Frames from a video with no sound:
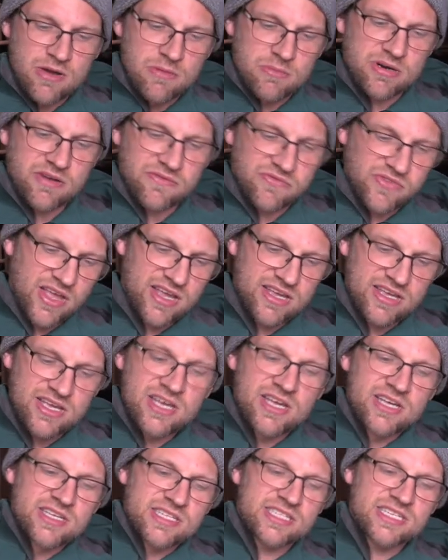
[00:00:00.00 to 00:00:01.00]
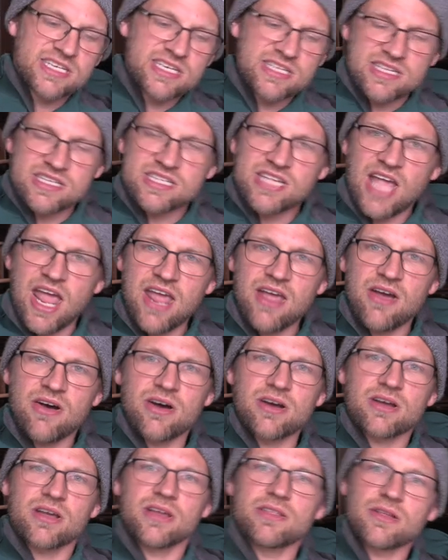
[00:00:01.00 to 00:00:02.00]
But if they see this hay
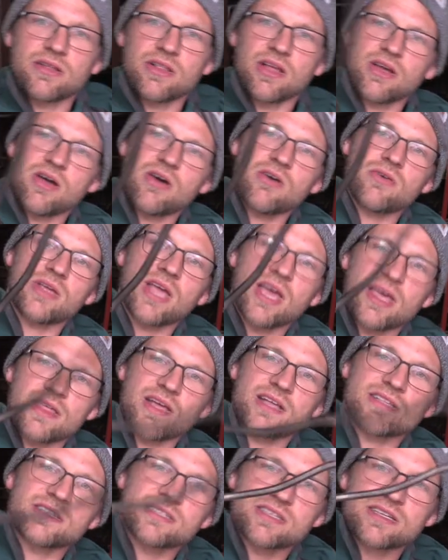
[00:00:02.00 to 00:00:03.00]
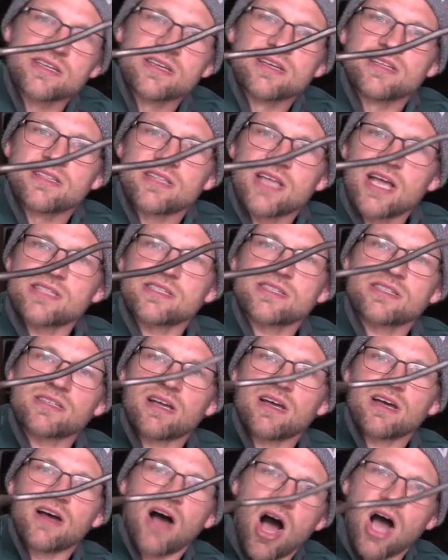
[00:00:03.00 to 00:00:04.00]
hook and they're like, "Oh yeah, that's that's
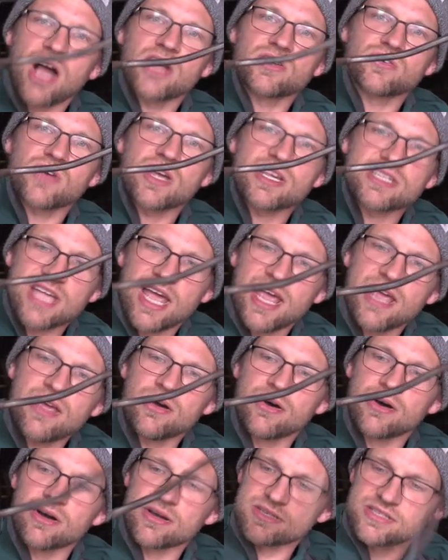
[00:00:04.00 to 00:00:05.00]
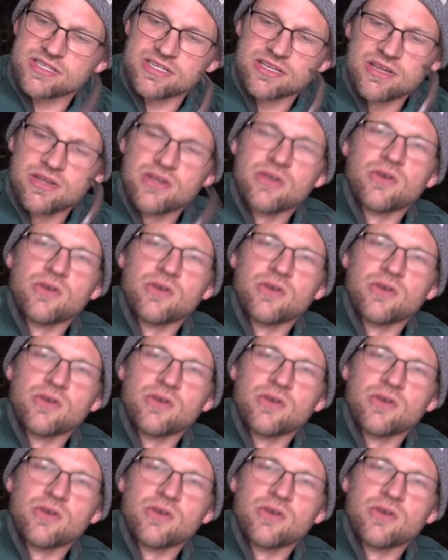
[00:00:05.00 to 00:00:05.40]
uh, Andre's hay hooks."